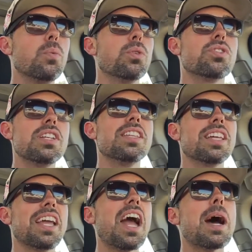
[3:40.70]
We're seeing
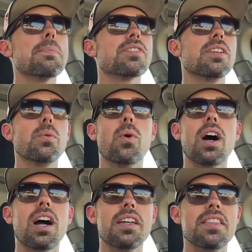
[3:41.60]
the gaps and
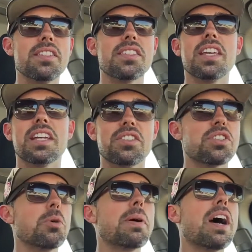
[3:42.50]
why this thing is
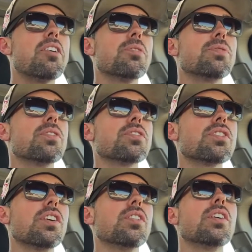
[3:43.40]
so powerful.
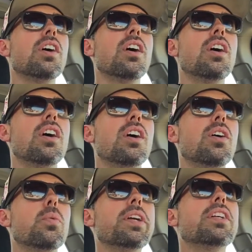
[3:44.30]
So
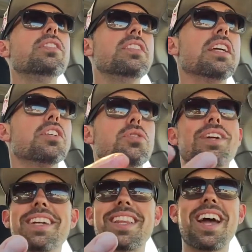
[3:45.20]
we did
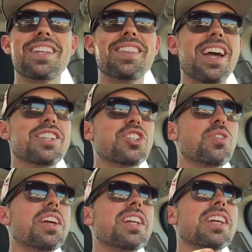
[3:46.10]
create that
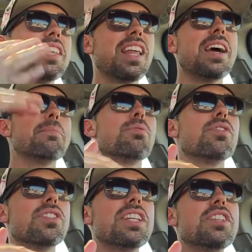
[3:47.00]
training and that
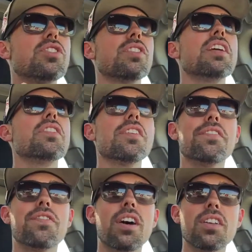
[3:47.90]
procedure that you can
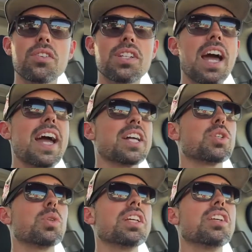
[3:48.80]
follow to
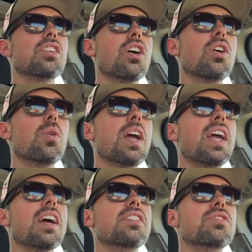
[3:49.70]
actually go
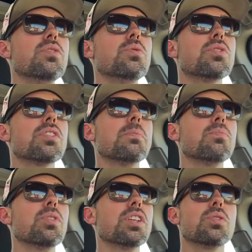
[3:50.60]
and do
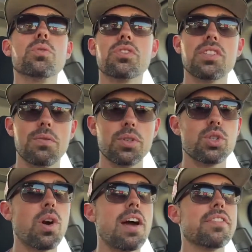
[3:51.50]
some really cool stuff with
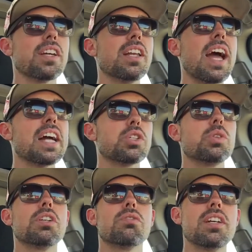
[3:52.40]
traffic, and
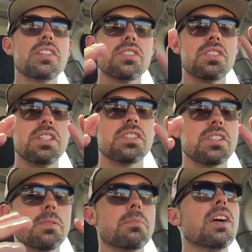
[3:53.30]
actually create a
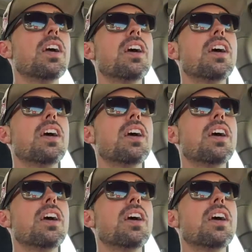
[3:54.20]
system